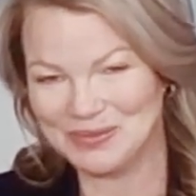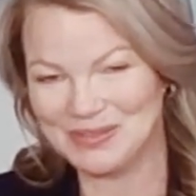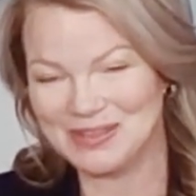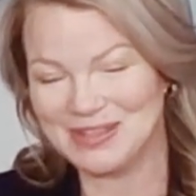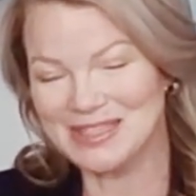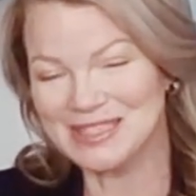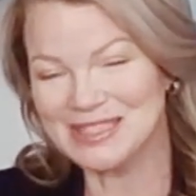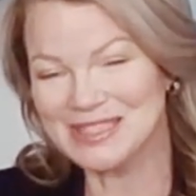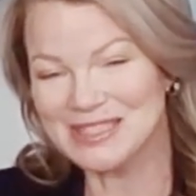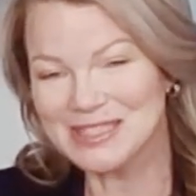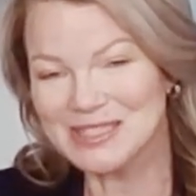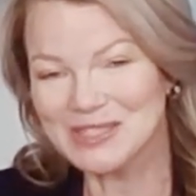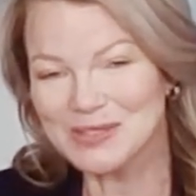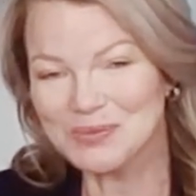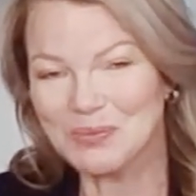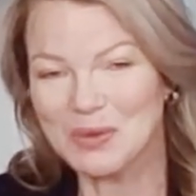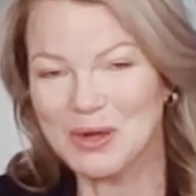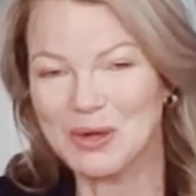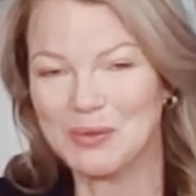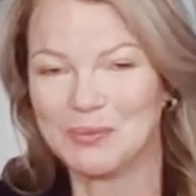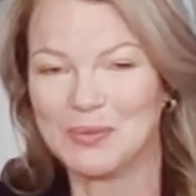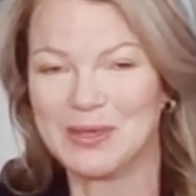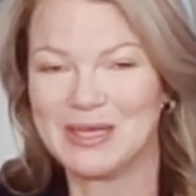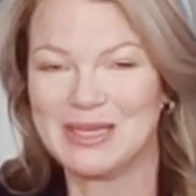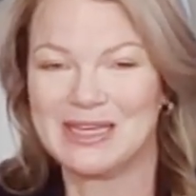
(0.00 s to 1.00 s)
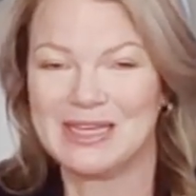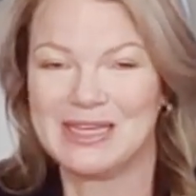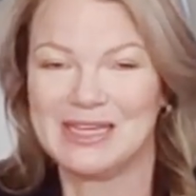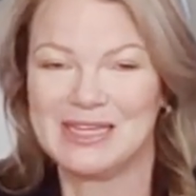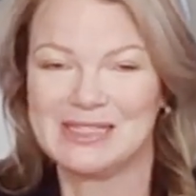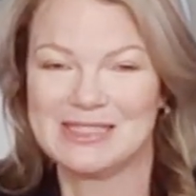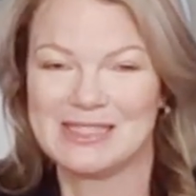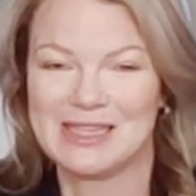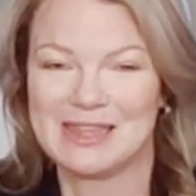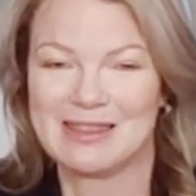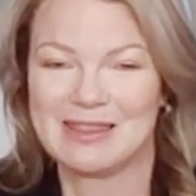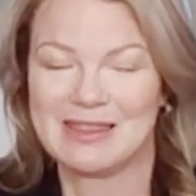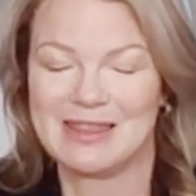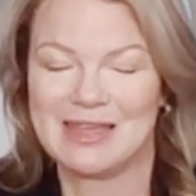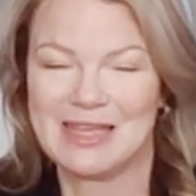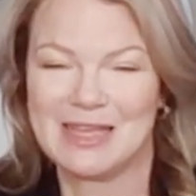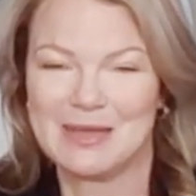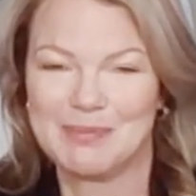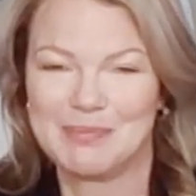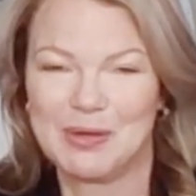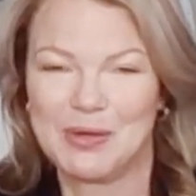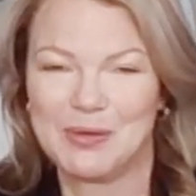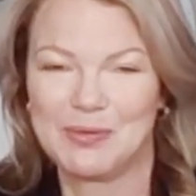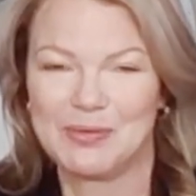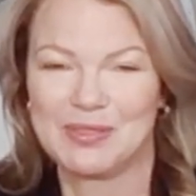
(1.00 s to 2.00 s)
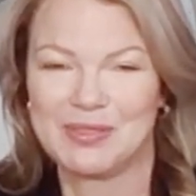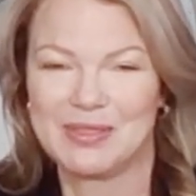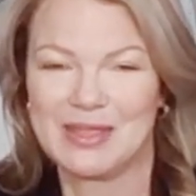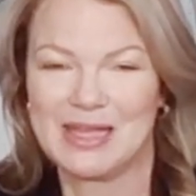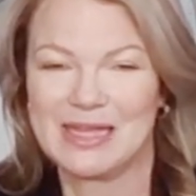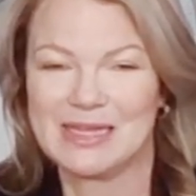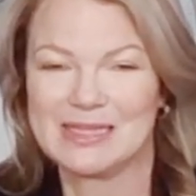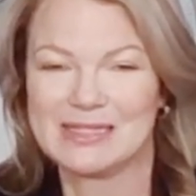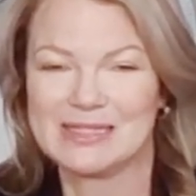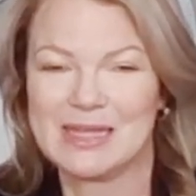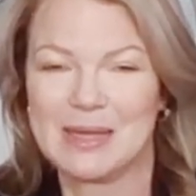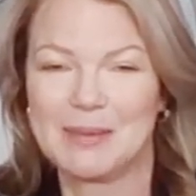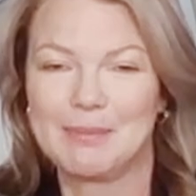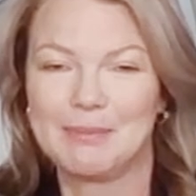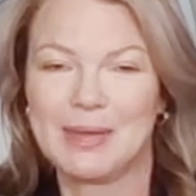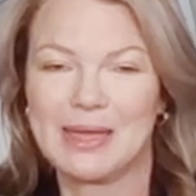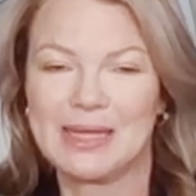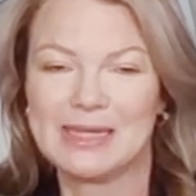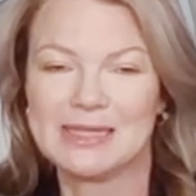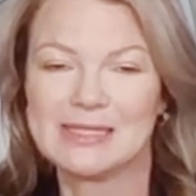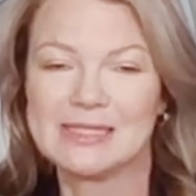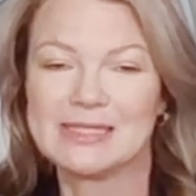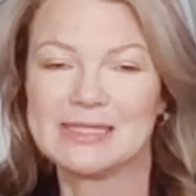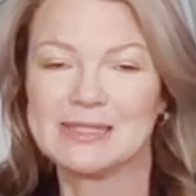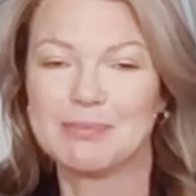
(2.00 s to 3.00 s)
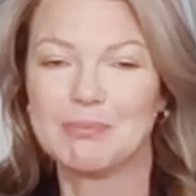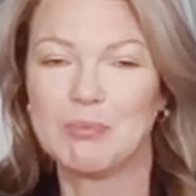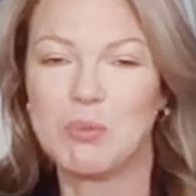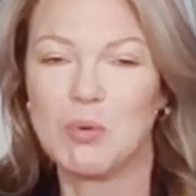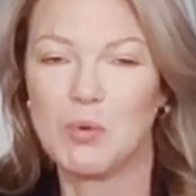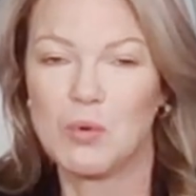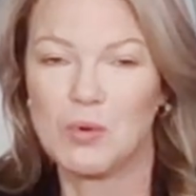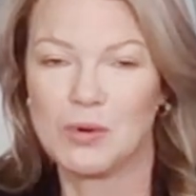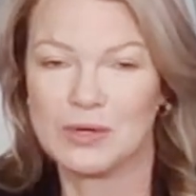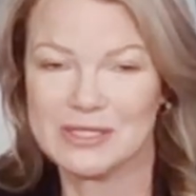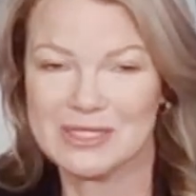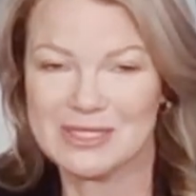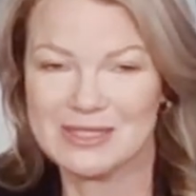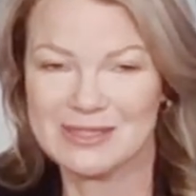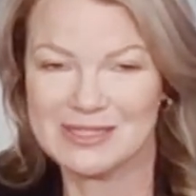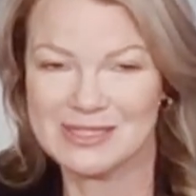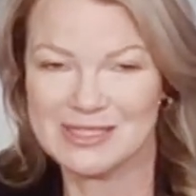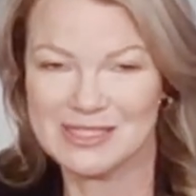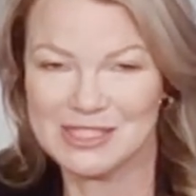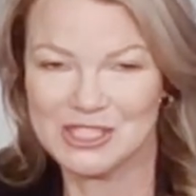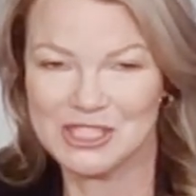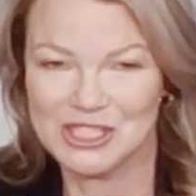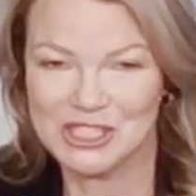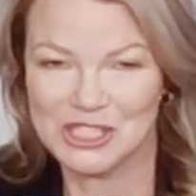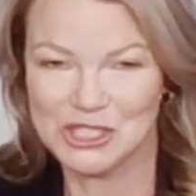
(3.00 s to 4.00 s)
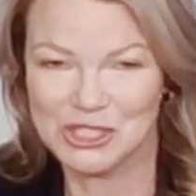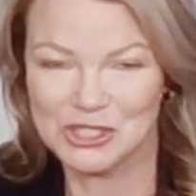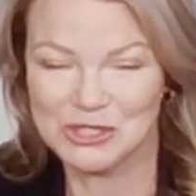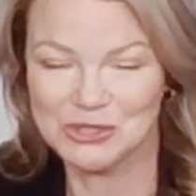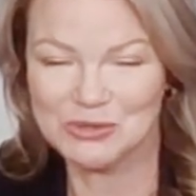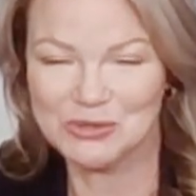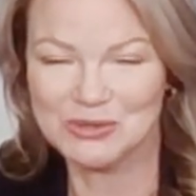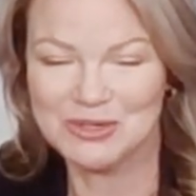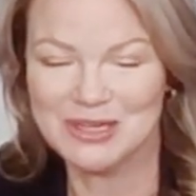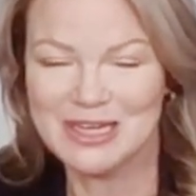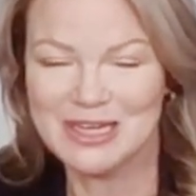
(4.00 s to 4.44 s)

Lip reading: This is when we need to think about things that might support this tissue,